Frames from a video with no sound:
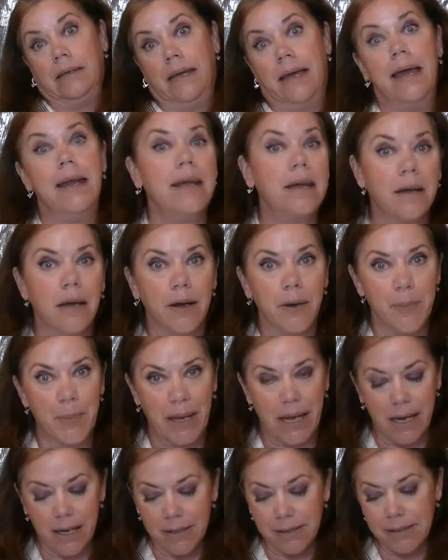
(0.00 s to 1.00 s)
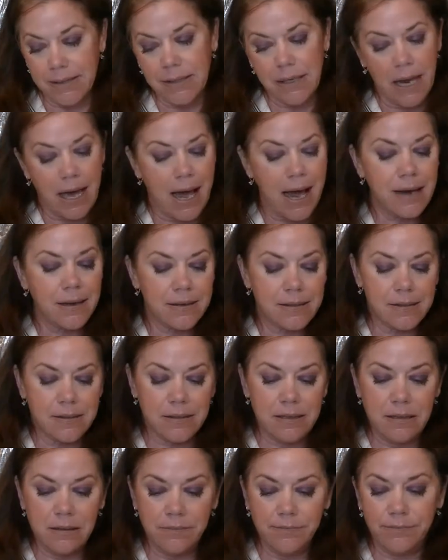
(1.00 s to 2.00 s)
any kind of pants,
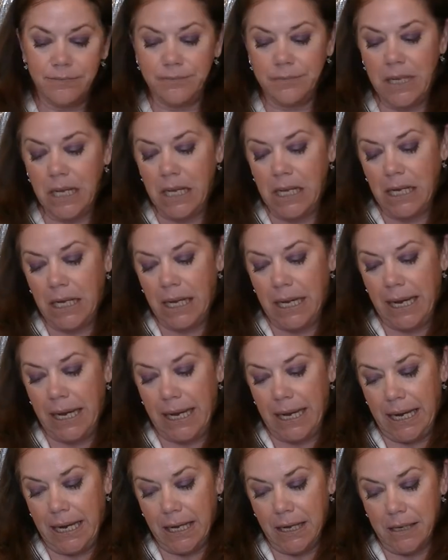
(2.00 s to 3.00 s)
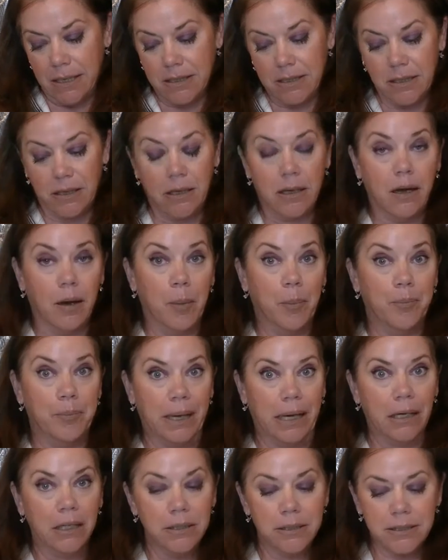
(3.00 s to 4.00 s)
slacks, and a
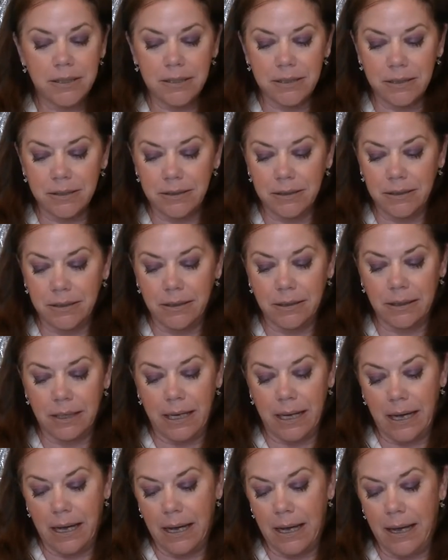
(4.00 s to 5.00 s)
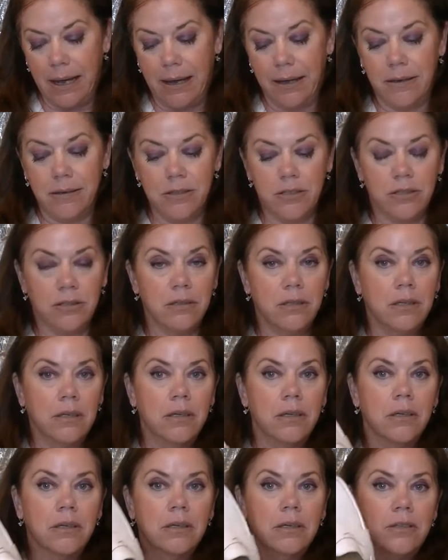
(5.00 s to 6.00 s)
belt, and
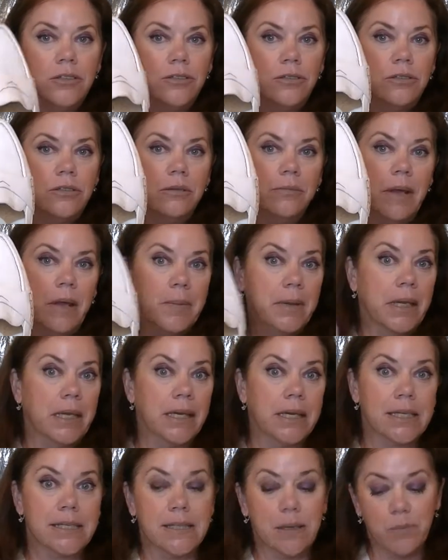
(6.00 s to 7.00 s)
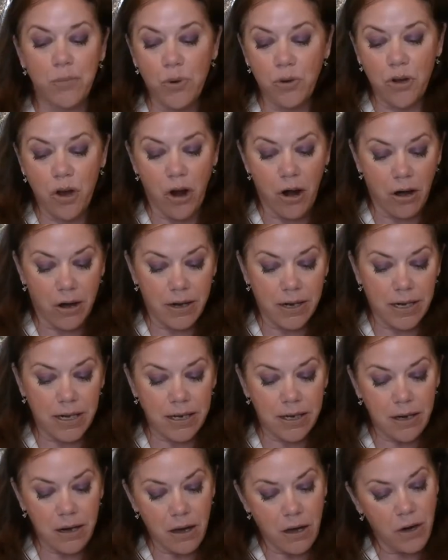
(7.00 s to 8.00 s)
maybe like a simple
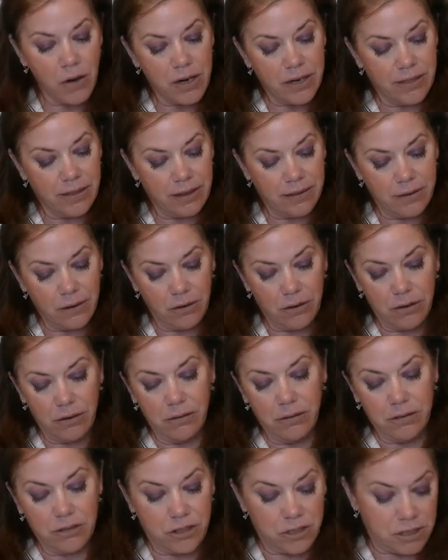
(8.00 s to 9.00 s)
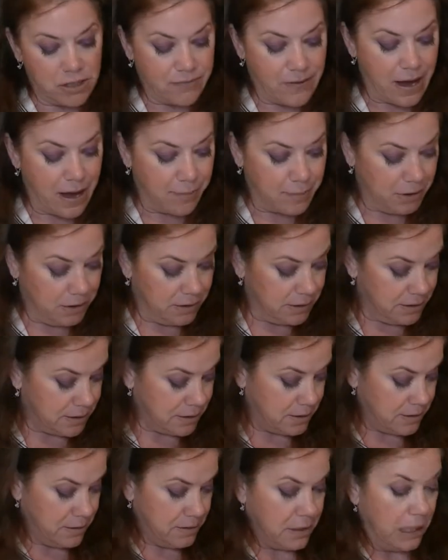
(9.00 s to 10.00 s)
cardigan. Oh, I think they're gonna look just
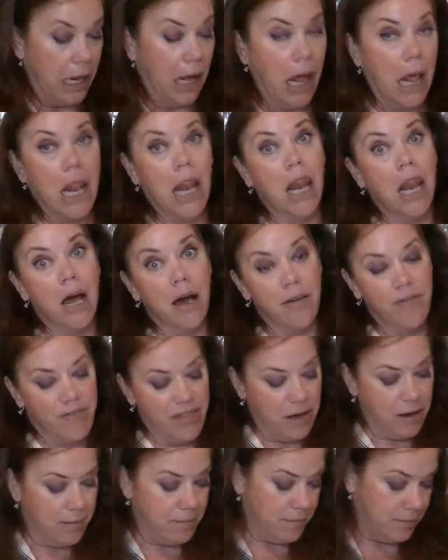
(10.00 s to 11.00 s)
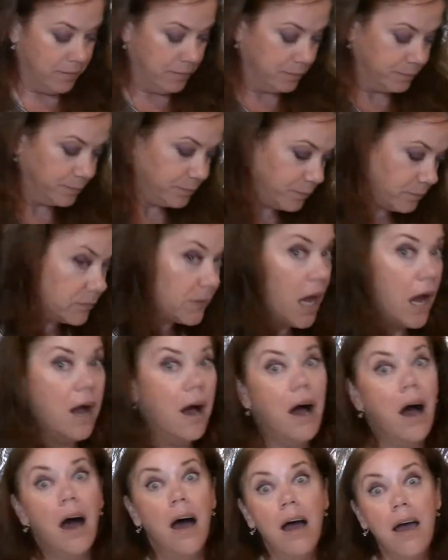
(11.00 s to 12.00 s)
fabulous. I love them.
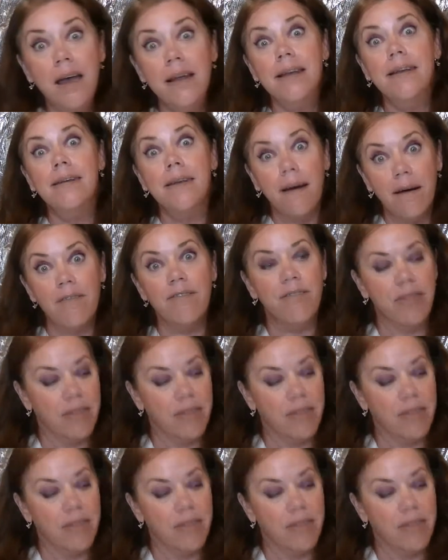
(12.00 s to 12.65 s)
I love